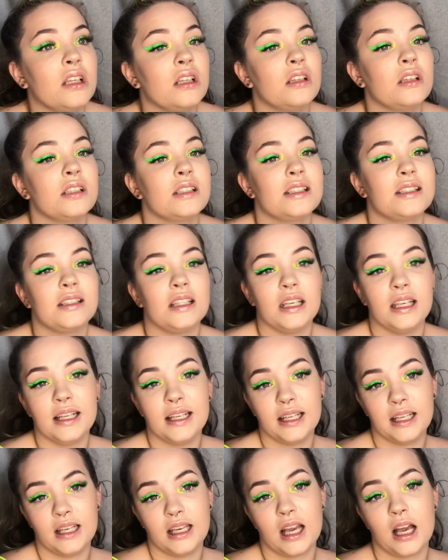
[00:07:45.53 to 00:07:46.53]

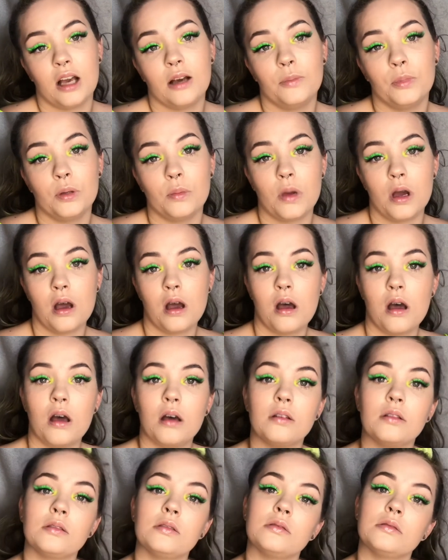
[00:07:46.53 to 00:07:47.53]
CD, album art,
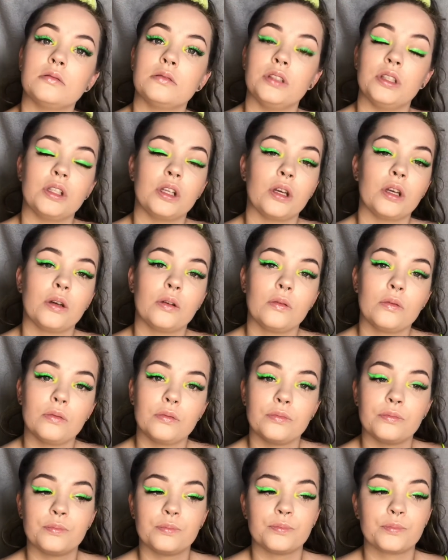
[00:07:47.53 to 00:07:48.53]
you know,
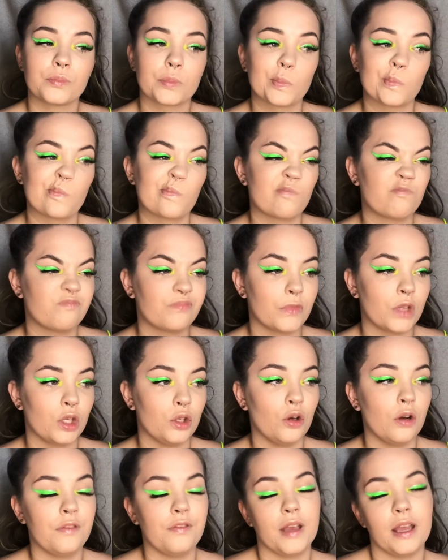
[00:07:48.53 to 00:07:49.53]
your
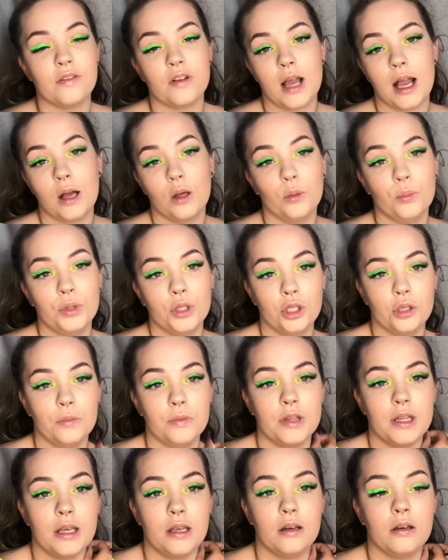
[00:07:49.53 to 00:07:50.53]
favourite album, and
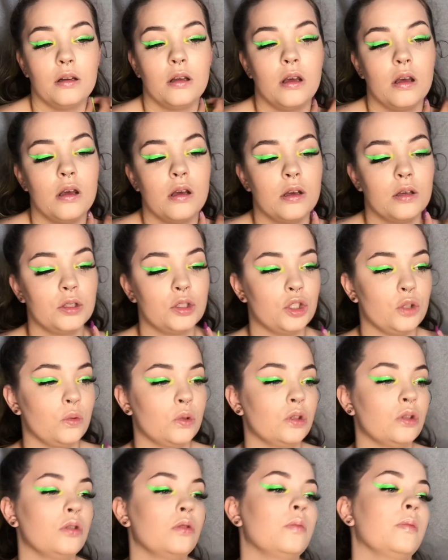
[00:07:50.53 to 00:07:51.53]
then do a
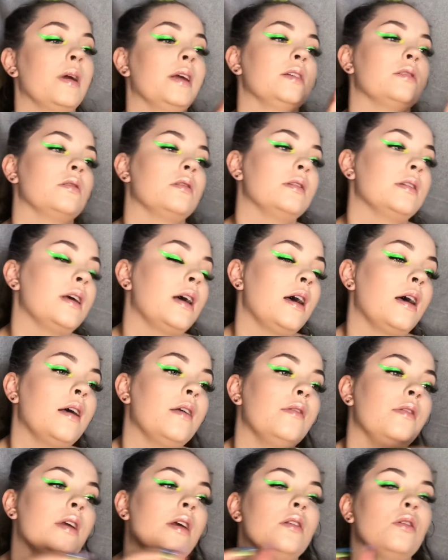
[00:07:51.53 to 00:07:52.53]
look based on that, and
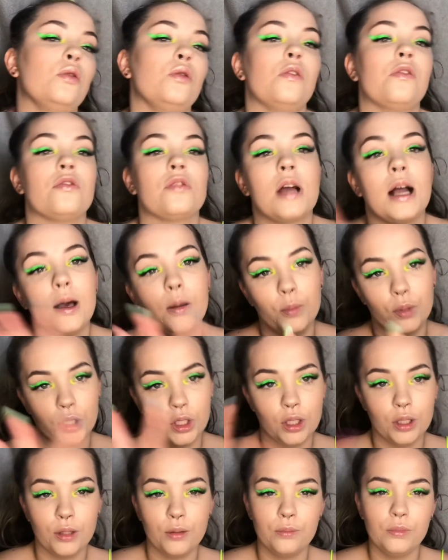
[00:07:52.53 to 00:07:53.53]
then another
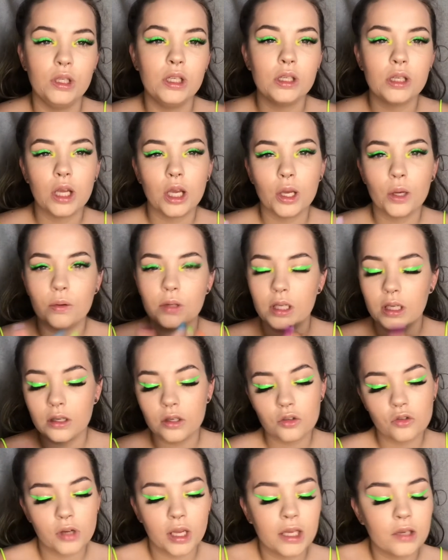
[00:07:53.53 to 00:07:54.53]
album, you know. You can
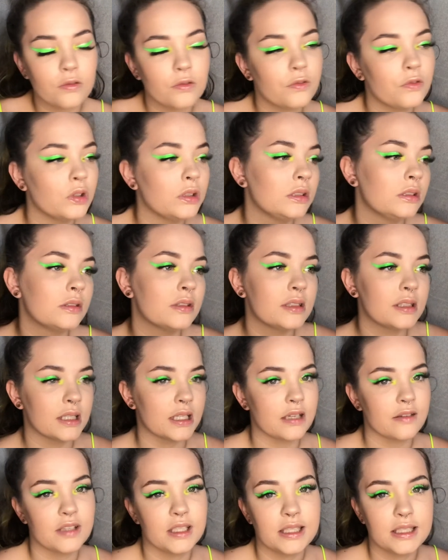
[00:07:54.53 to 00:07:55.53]
create fun little
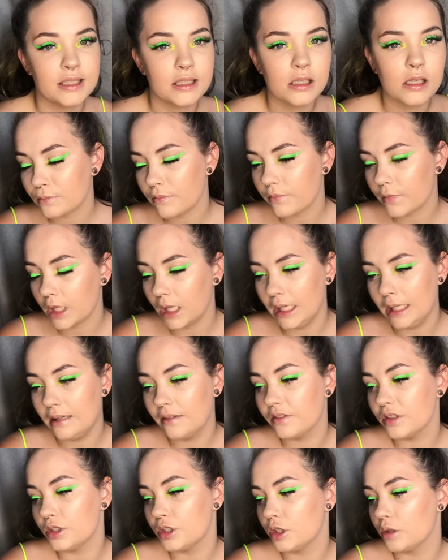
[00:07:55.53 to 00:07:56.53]
series.
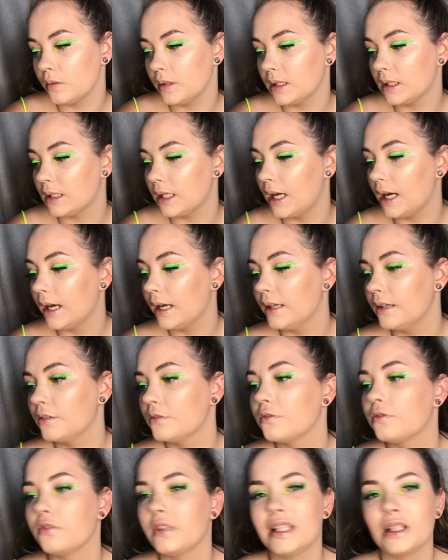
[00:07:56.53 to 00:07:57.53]
Even doing like
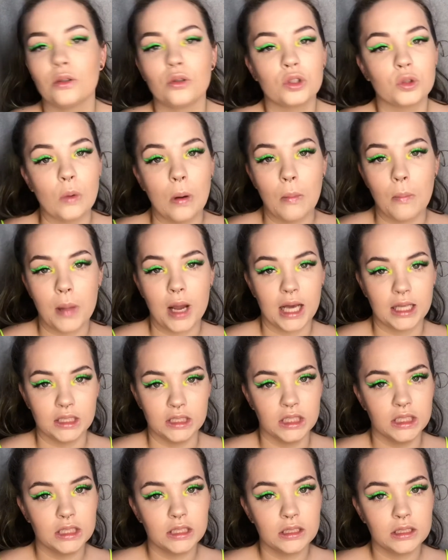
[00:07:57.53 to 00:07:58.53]
3 looks 1
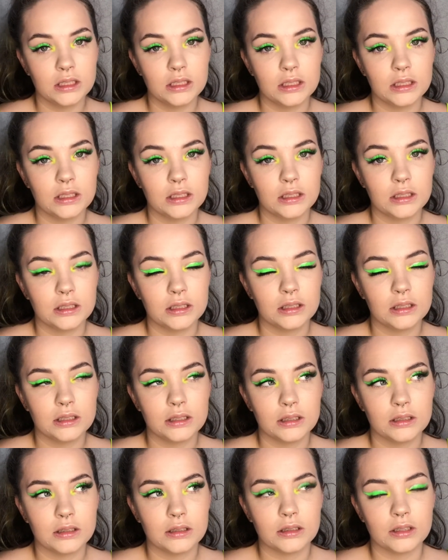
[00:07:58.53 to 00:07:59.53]
palette,
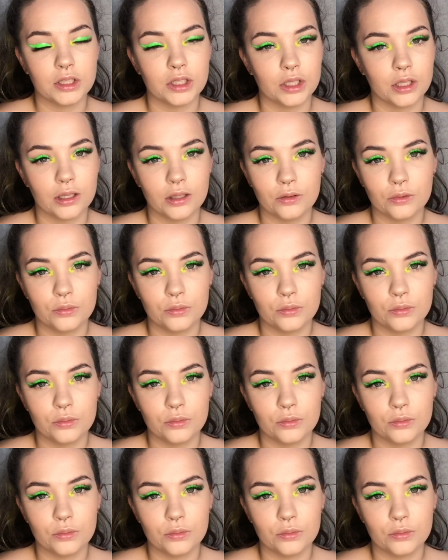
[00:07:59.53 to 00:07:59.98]
you know.